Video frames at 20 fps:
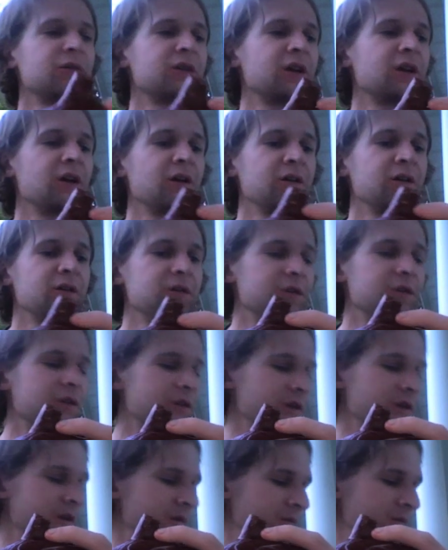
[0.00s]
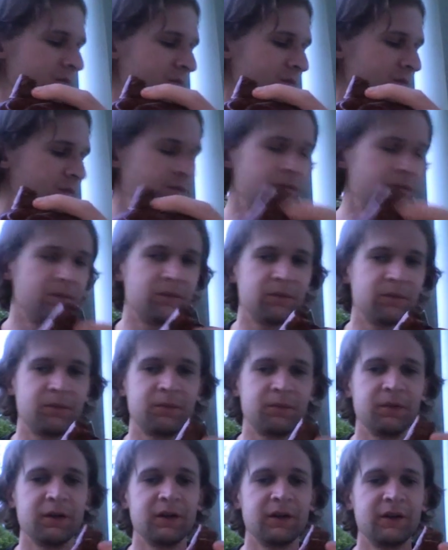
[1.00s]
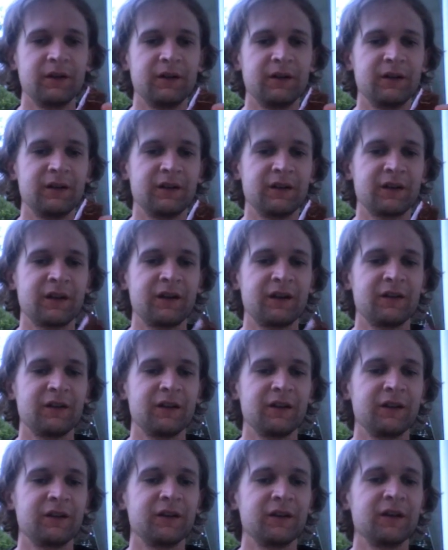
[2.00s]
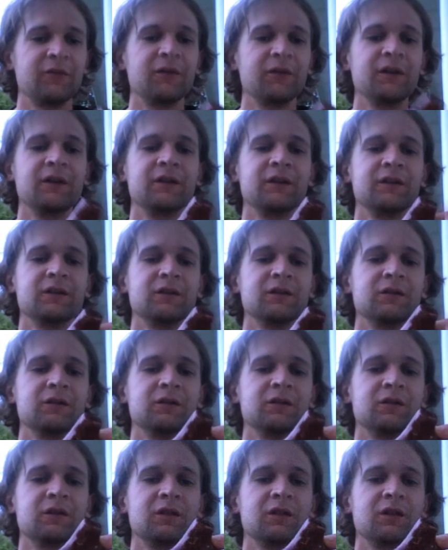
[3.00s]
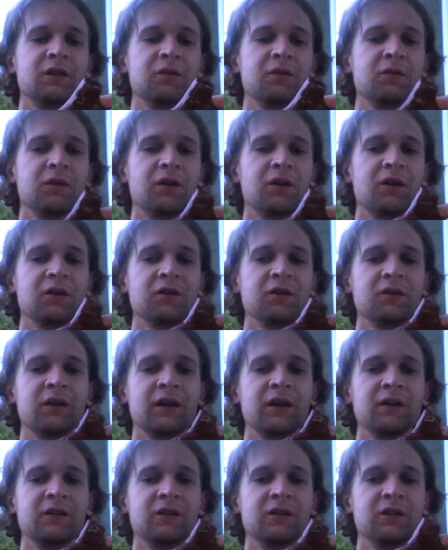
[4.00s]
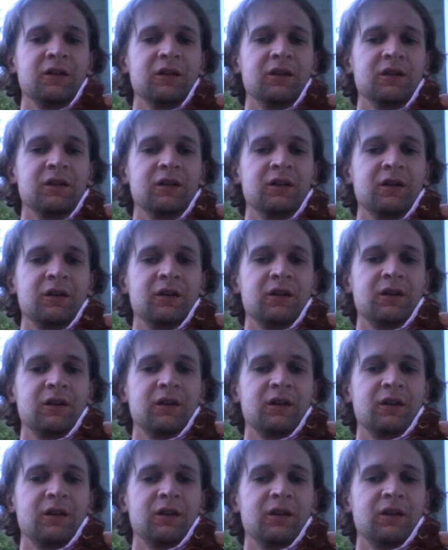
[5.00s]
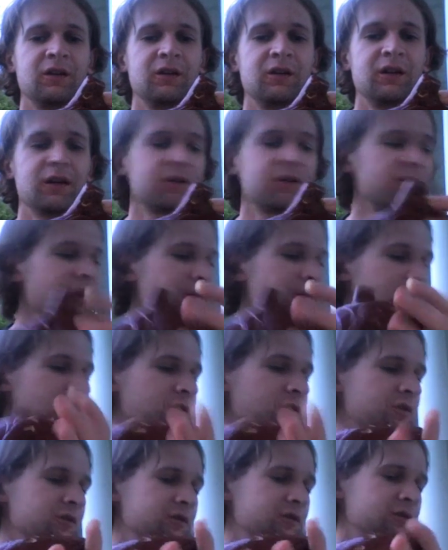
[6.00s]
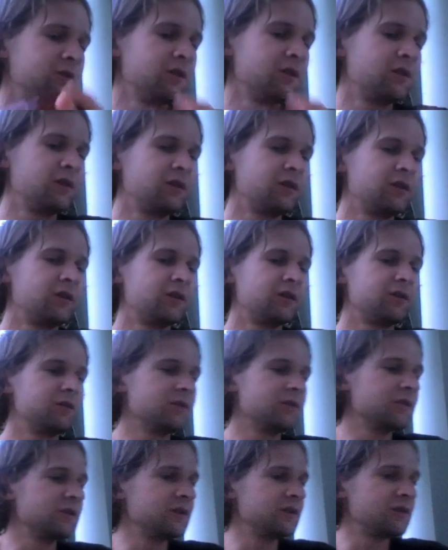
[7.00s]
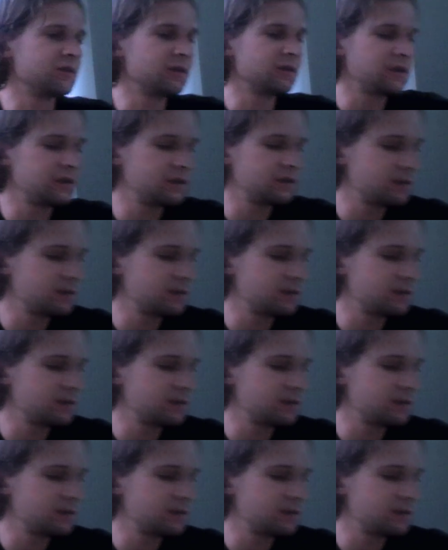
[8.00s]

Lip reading: character to it, but I kind of like it that way. So this one also has the neck strap hole drilled into it.